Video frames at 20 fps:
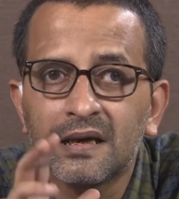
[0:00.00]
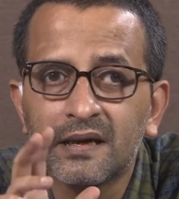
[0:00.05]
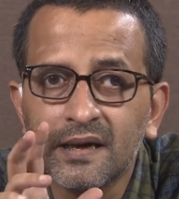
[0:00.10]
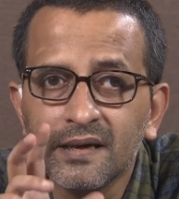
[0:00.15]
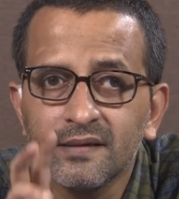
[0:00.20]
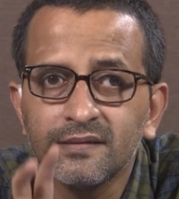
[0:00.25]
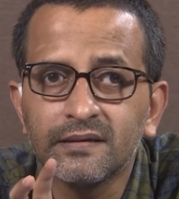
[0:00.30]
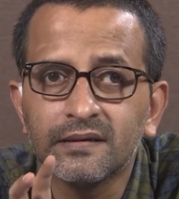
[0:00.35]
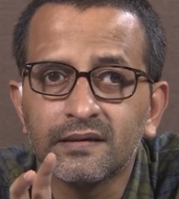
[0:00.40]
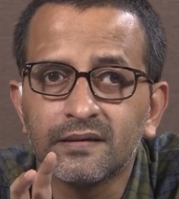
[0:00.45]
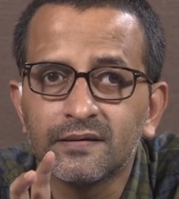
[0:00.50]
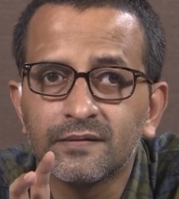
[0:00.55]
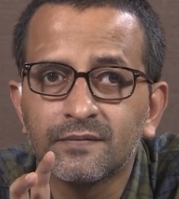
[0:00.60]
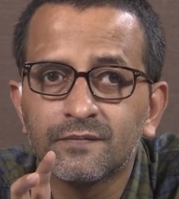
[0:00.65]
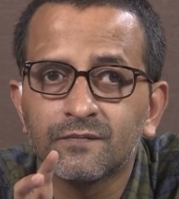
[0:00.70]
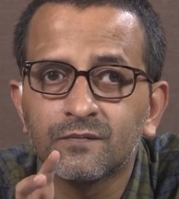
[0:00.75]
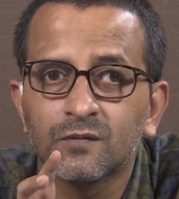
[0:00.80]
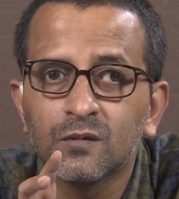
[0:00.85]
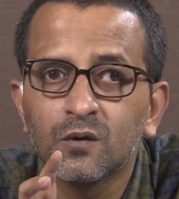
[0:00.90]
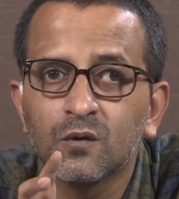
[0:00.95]
Rather,
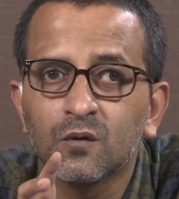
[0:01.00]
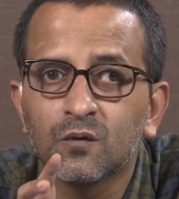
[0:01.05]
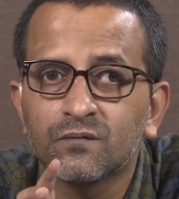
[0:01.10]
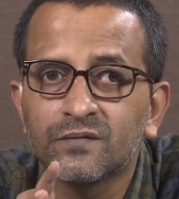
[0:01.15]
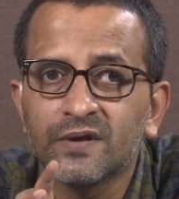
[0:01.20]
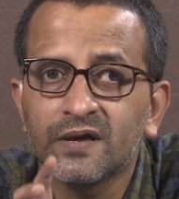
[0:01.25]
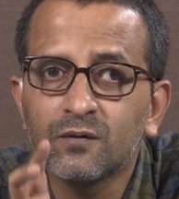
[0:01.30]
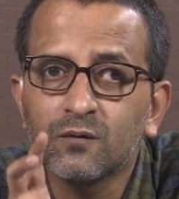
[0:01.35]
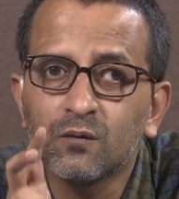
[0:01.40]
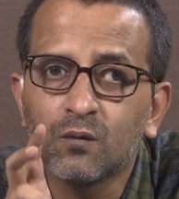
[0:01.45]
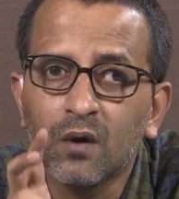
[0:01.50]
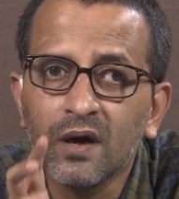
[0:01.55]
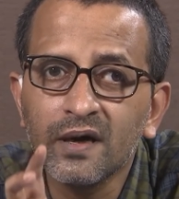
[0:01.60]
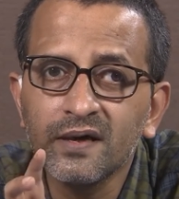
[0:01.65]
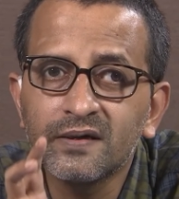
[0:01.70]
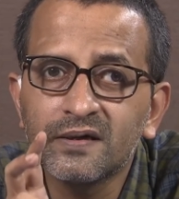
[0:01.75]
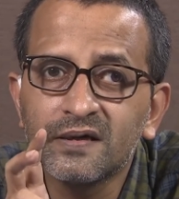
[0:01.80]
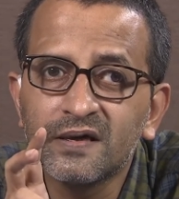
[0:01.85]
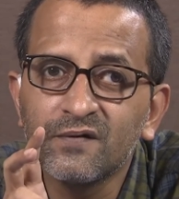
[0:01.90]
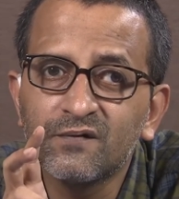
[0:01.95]
then
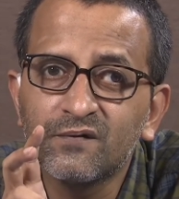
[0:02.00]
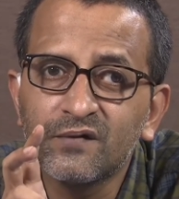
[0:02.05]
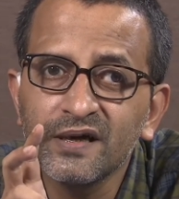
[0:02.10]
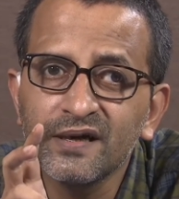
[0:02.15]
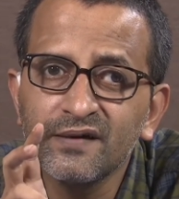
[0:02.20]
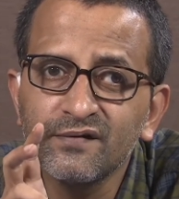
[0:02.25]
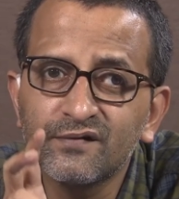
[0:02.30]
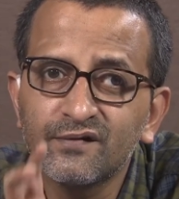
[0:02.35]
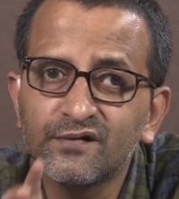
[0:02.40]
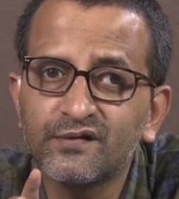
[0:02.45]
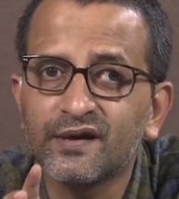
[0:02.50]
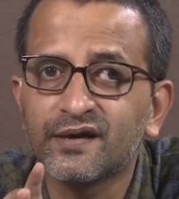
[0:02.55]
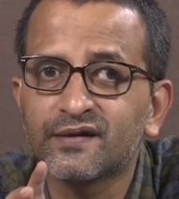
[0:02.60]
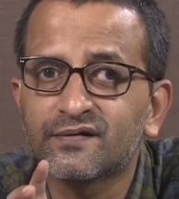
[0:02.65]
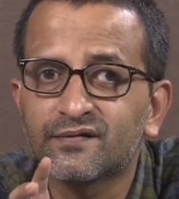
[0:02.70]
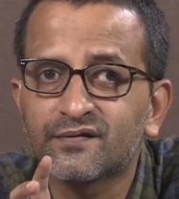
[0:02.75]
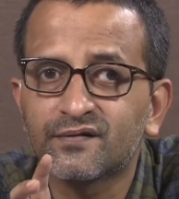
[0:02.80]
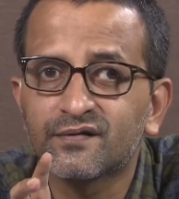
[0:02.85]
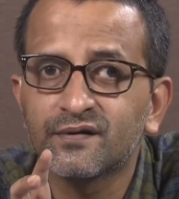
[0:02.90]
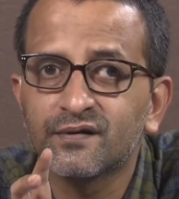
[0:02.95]
what
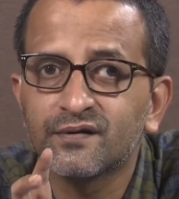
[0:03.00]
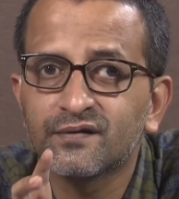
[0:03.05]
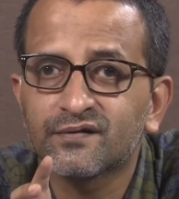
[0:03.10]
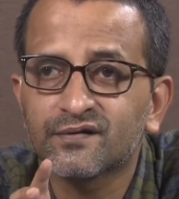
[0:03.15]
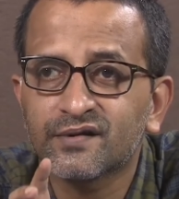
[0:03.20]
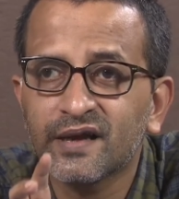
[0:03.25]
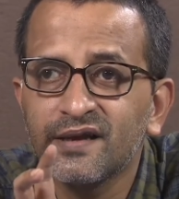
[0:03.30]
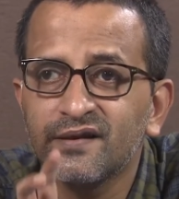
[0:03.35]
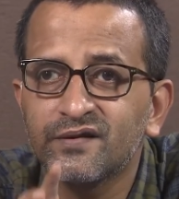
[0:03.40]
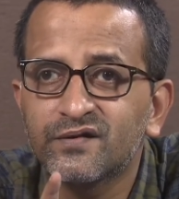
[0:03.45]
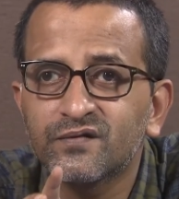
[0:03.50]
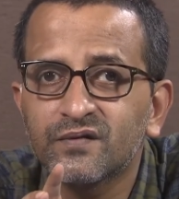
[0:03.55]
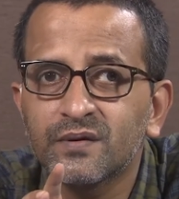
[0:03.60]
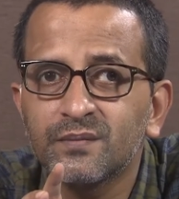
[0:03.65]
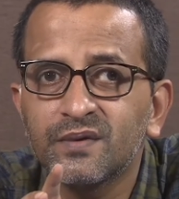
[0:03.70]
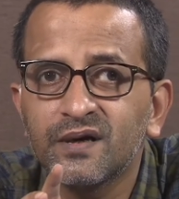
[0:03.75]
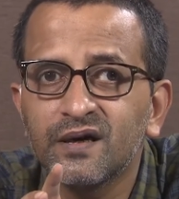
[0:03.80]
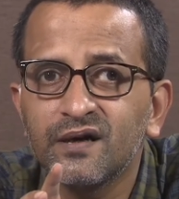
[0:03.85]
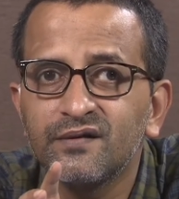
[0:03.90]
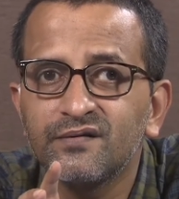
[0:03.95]
differentiates science
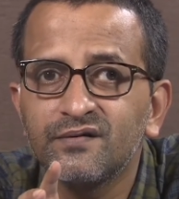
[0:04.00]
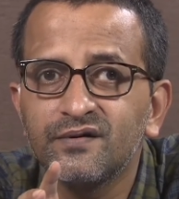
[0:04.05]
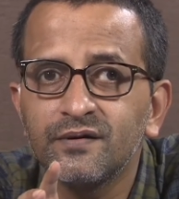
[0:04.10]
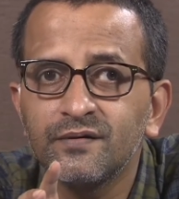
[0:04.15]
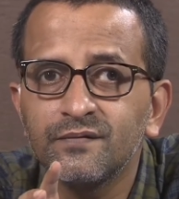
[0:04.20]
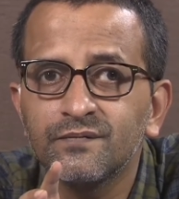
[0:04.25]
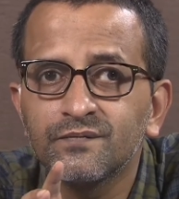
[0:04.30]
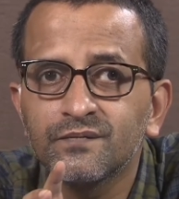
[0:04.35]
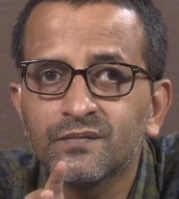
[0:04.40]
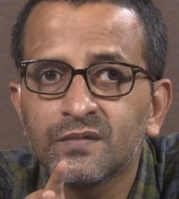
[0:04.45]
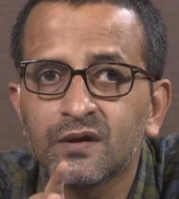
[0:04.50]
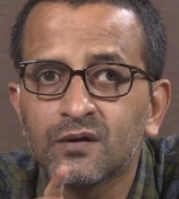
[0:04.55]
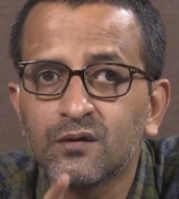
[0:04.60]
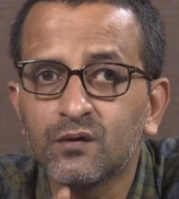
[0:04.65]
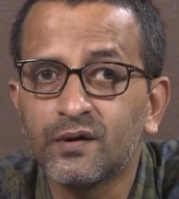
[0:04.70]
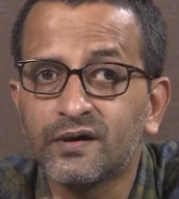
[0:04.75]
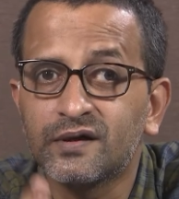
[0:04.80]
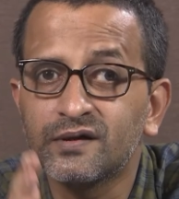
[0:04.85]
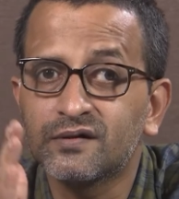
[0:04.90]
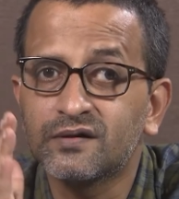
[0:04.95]
from religion?
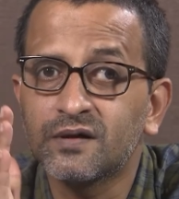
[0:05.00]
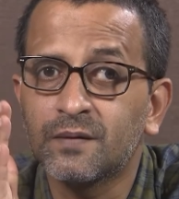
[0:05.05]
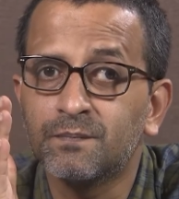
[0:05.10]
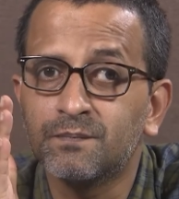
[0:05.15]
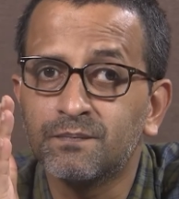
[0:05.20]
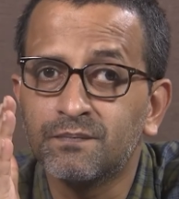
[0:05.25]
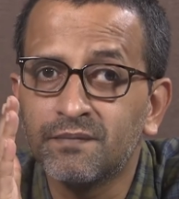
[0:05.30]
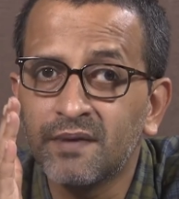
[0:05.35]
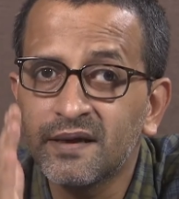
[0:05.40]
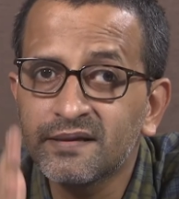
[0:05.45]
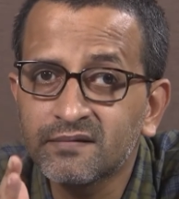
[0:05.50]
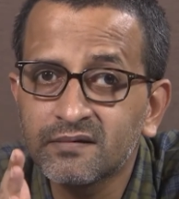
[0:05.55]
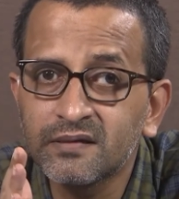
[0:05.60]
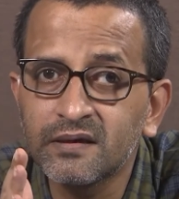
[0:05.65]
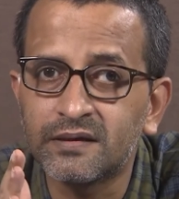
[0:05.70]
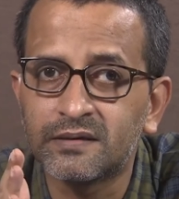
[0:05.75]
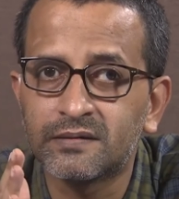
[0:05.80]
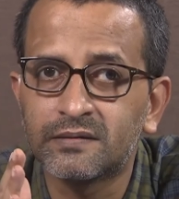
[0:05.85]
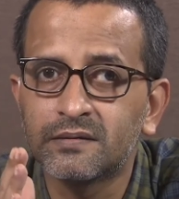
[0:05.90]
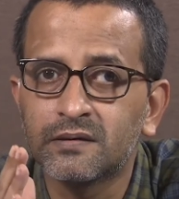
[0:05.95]
No, it is the
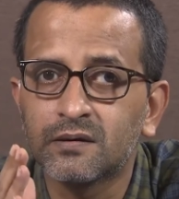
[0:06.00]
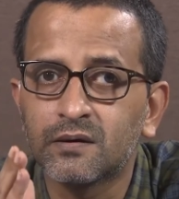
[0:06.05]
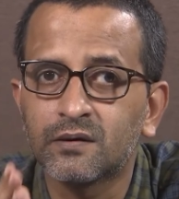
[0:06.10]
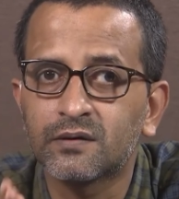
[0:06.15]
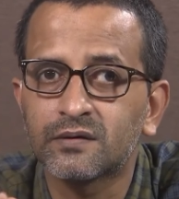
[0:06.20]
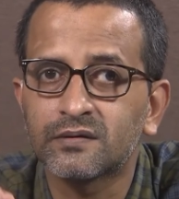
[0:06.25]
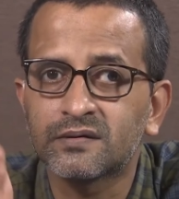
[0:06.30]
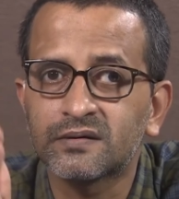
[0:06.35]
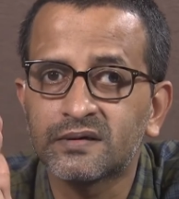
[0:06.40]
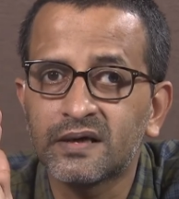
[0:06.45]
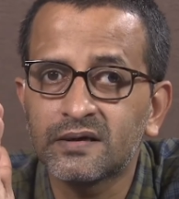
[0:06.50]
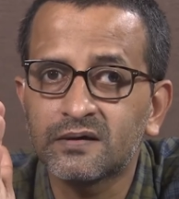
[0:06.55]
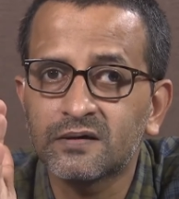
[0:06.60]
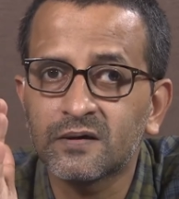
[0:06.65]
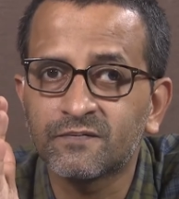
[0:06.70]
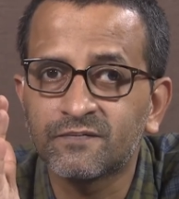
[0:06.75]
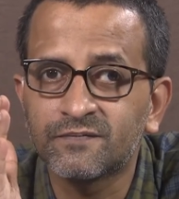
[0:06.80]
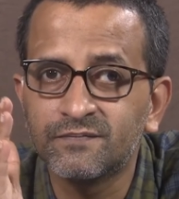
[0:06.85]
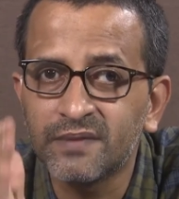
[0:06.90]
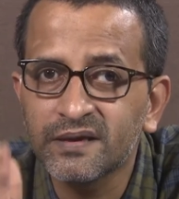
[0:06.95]
method or a
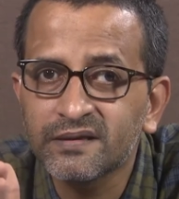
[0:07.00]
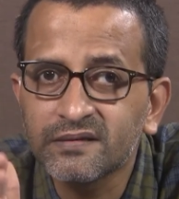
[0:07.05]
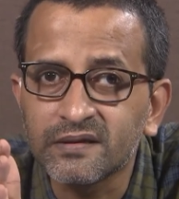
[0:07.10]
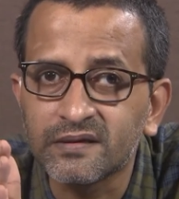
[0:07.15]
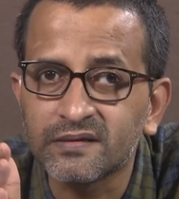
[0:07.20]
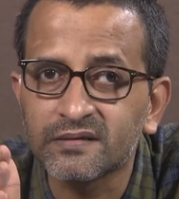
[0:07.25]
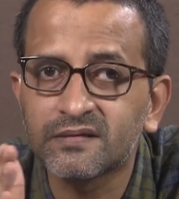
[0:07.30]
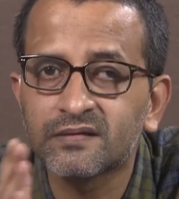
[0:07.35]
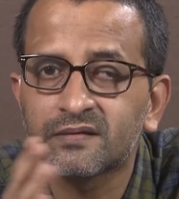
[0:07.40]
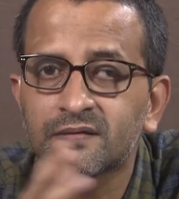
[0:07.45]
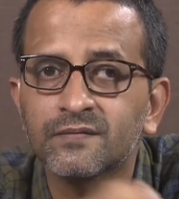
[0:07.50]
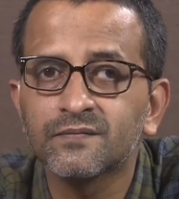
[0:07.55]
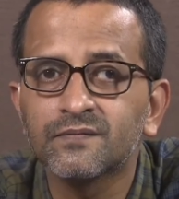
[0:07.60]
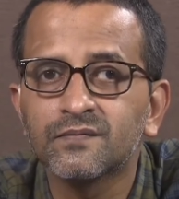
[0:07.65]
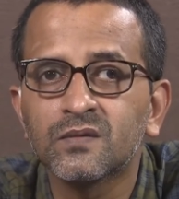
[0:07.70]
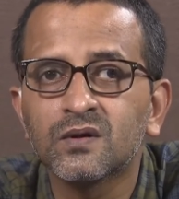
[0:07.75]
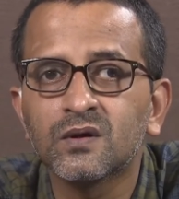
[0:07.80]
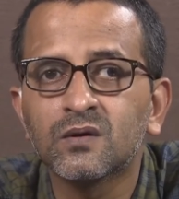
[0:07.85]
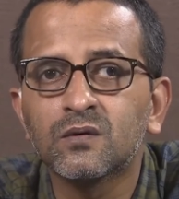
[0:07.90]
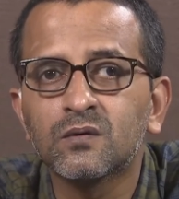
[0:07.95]
set of methods
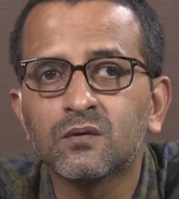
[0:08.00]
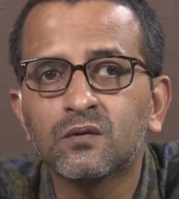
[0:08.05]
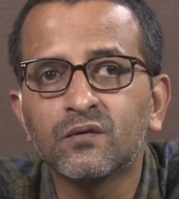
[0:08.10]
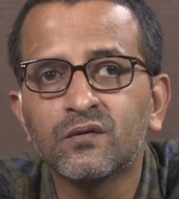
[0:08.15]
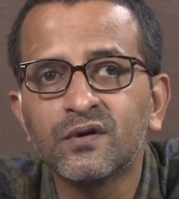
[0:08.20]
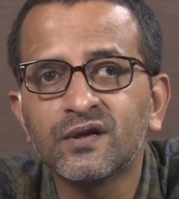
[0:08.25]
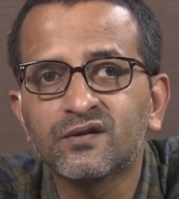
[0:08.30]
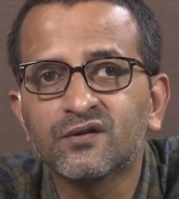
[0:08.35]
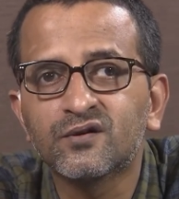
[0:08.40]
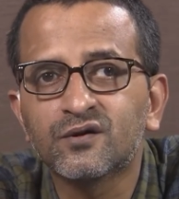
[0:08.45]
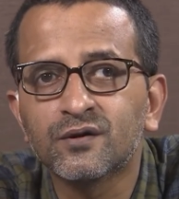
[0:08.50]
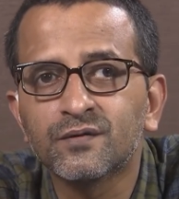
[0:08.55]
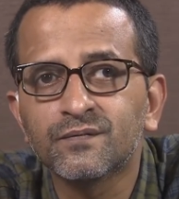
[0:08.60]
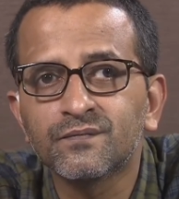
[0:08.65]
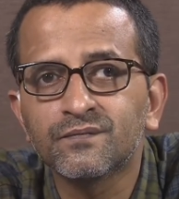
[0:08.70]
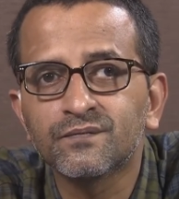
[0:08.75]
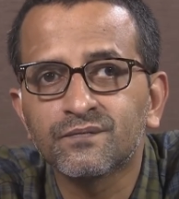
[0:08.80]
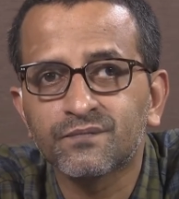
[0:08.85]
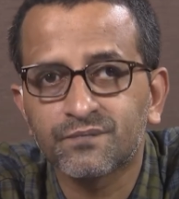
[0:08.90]
which